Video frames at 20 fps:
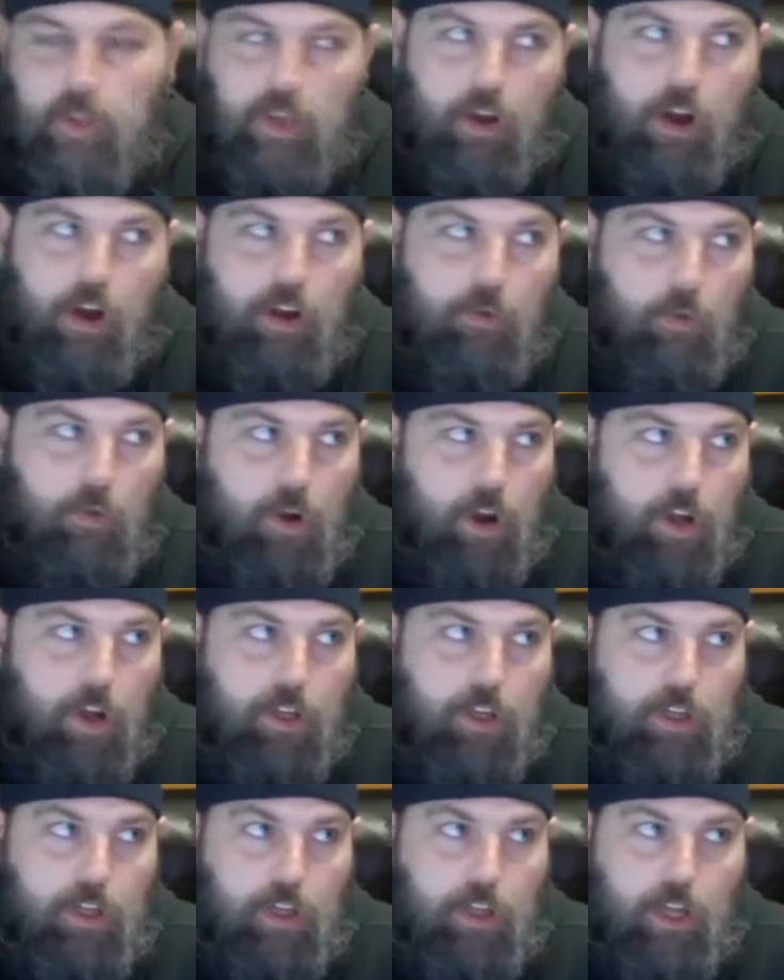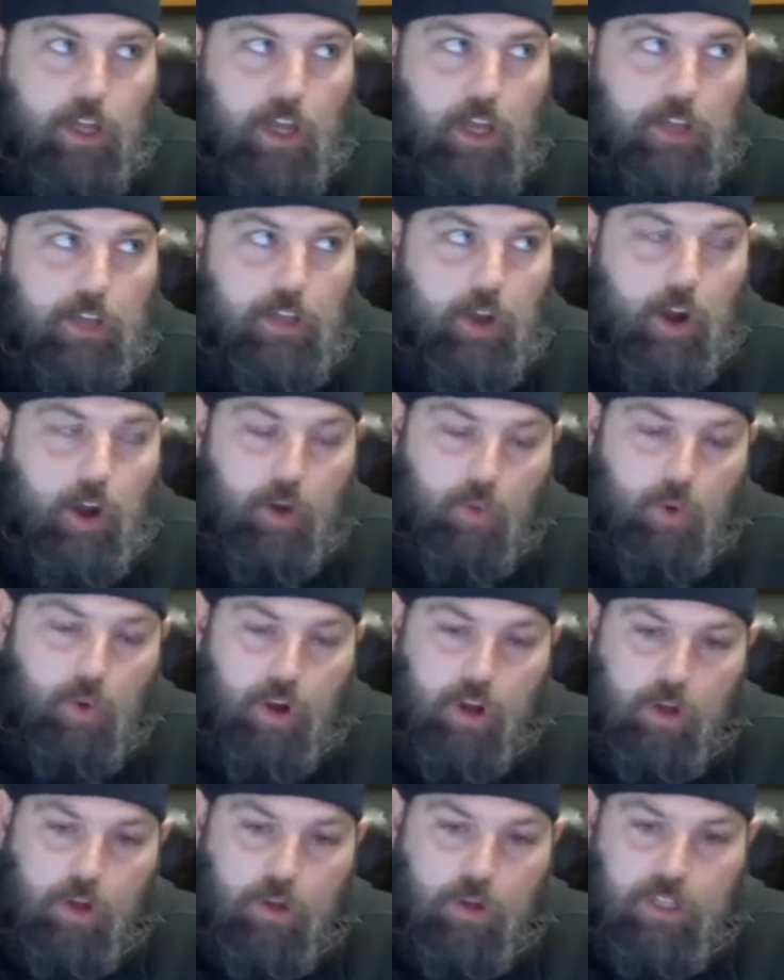Artwork, the art
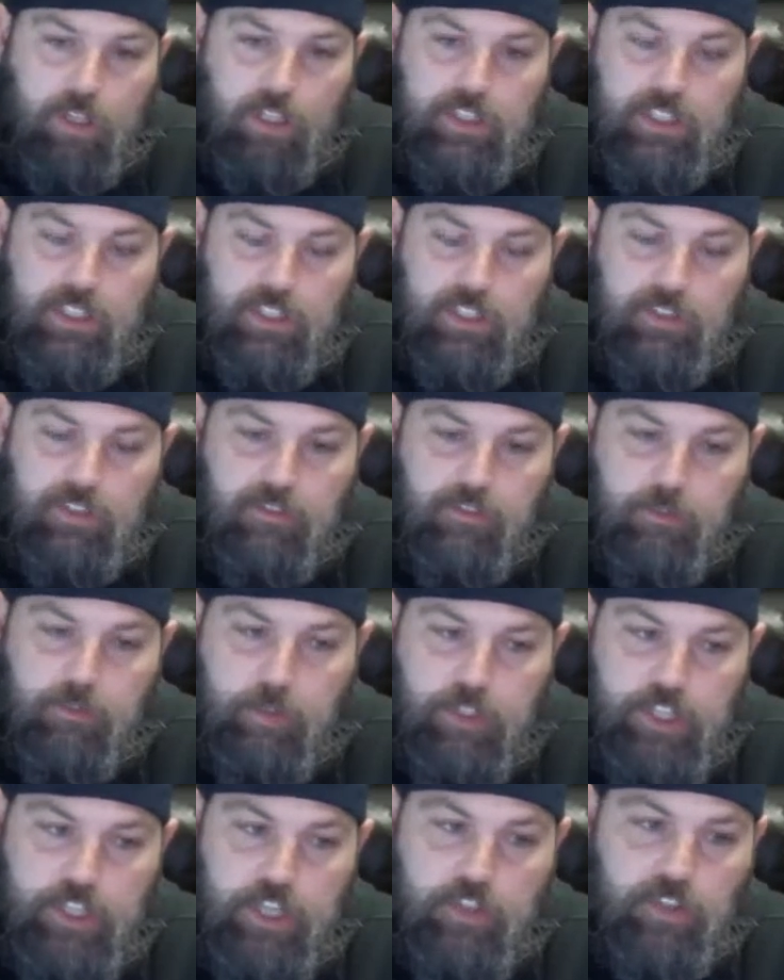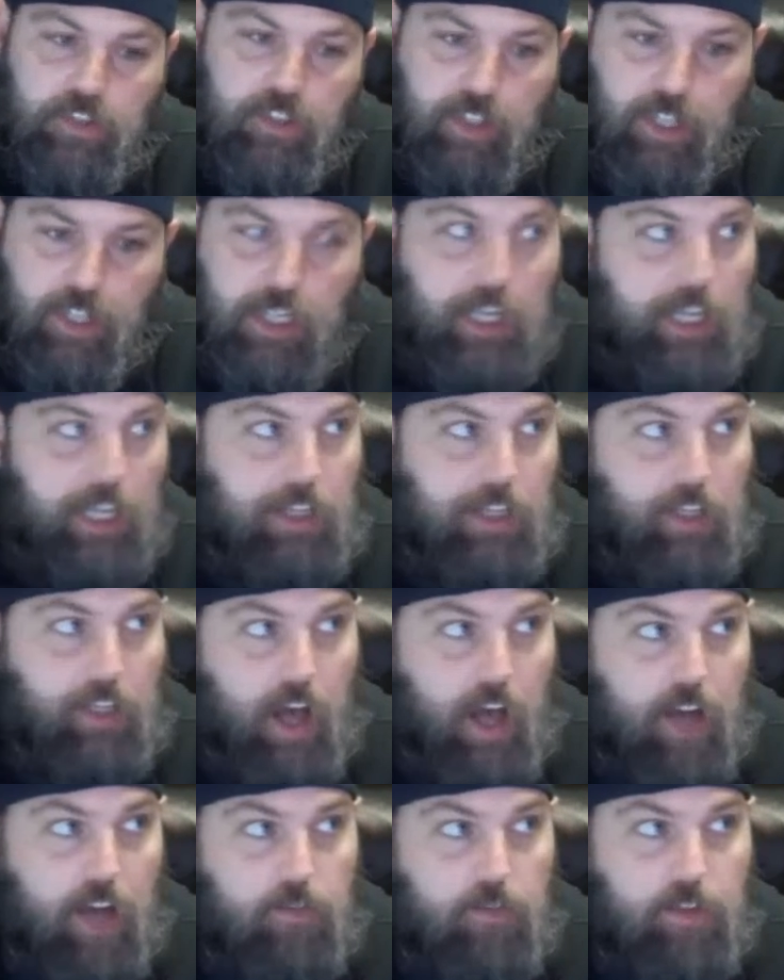world isn't particularly in
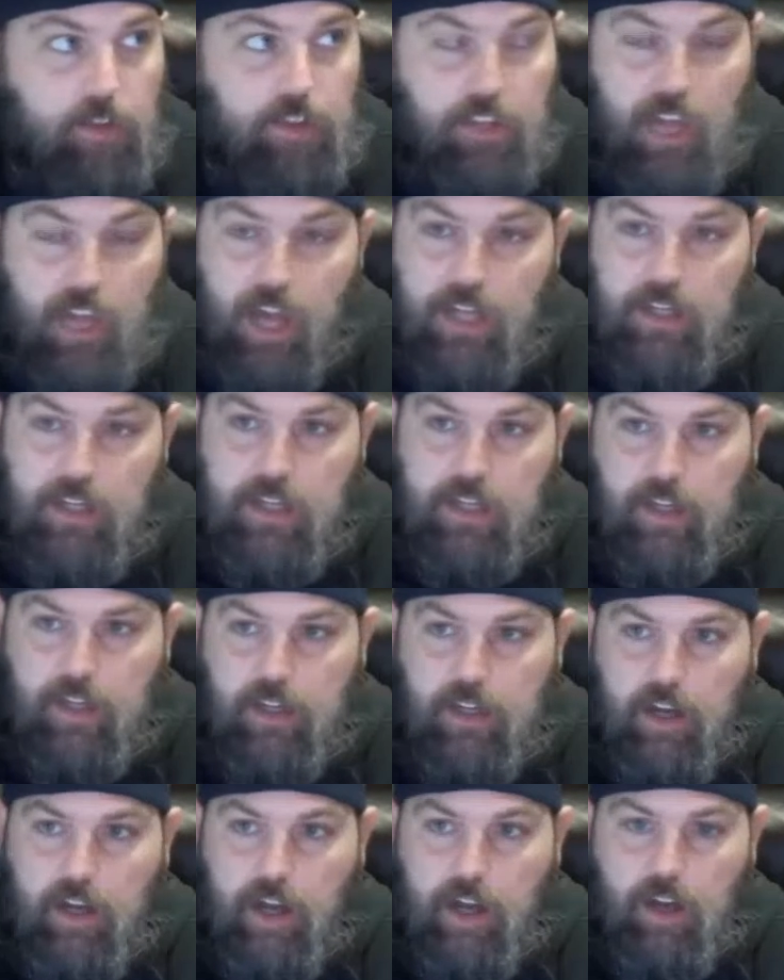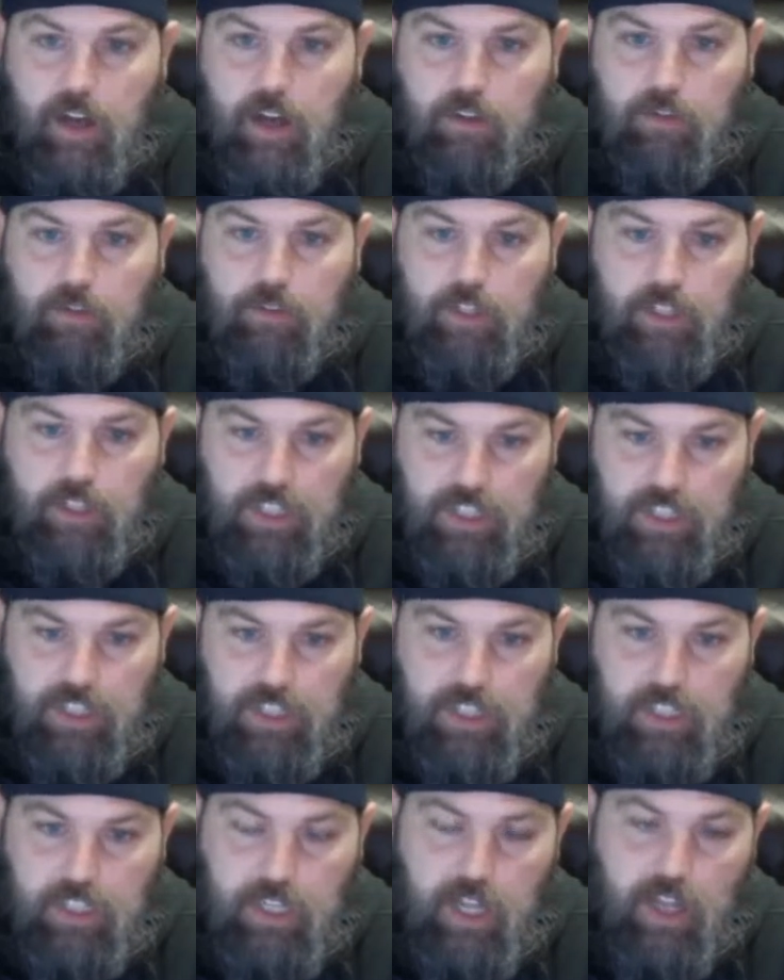love with the idea of
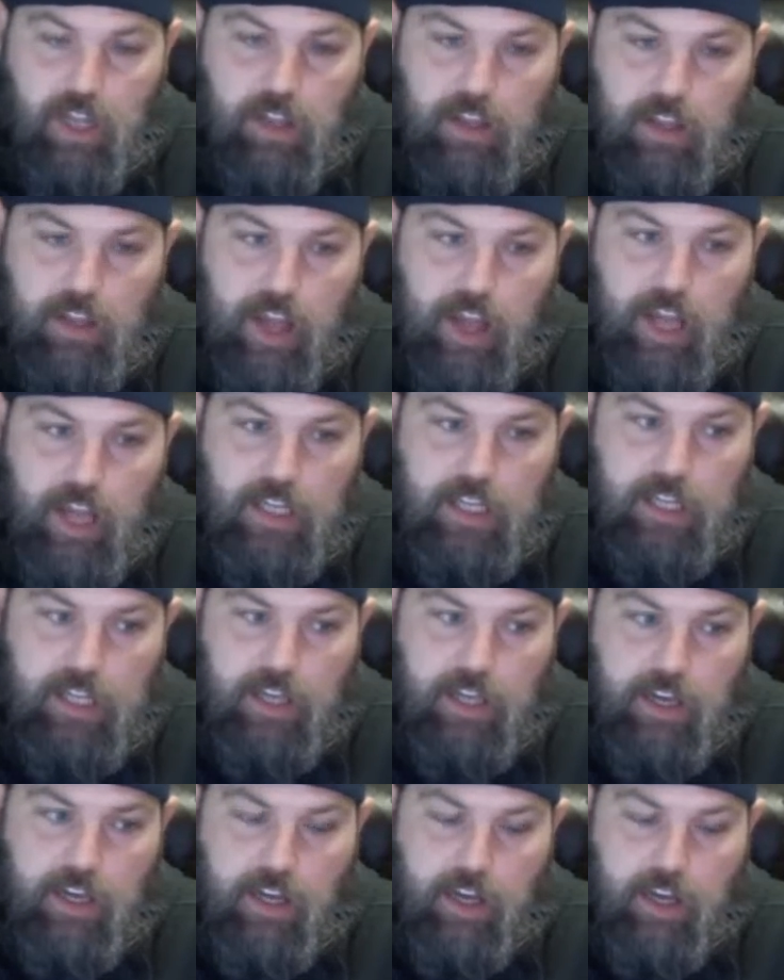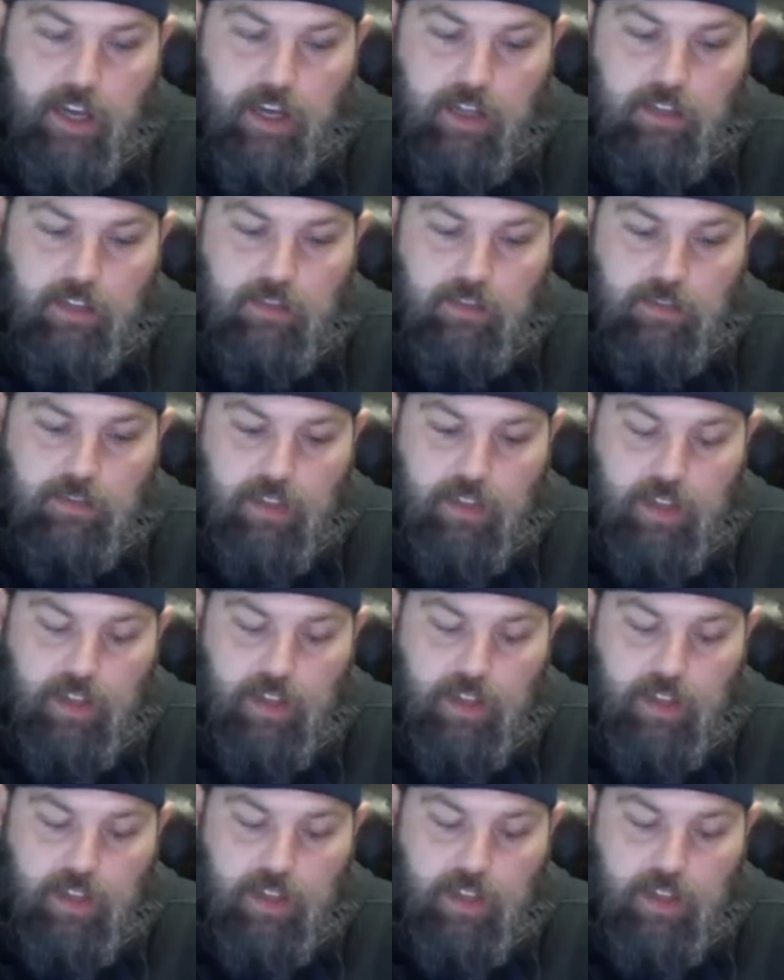religion and the idea of